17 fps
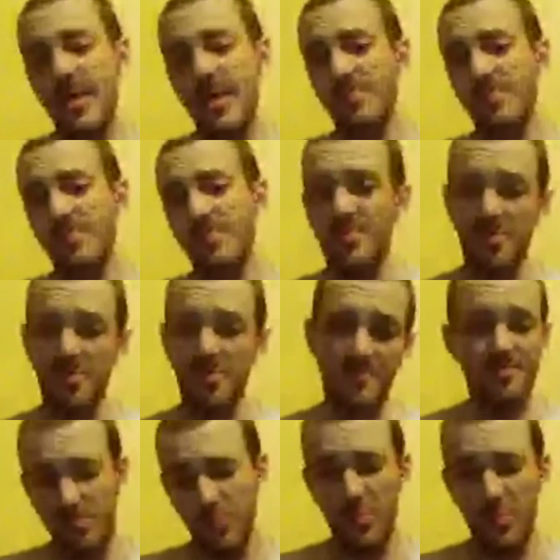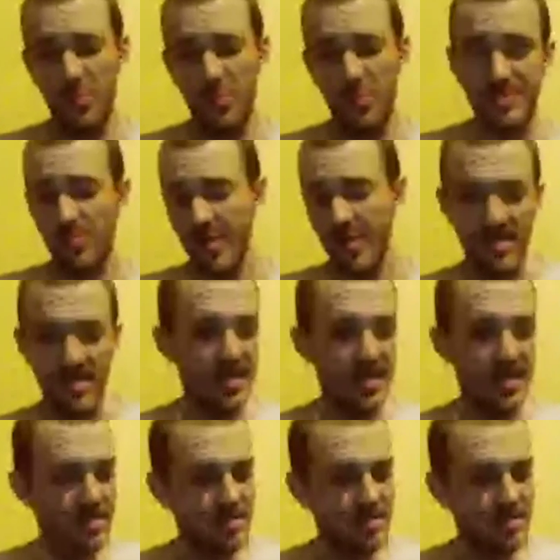we have other ways
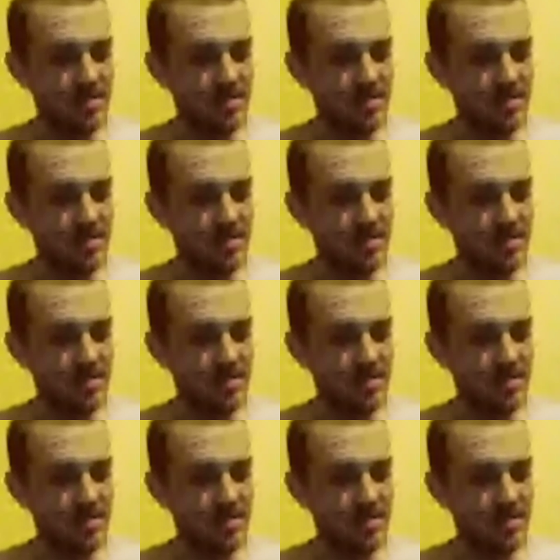around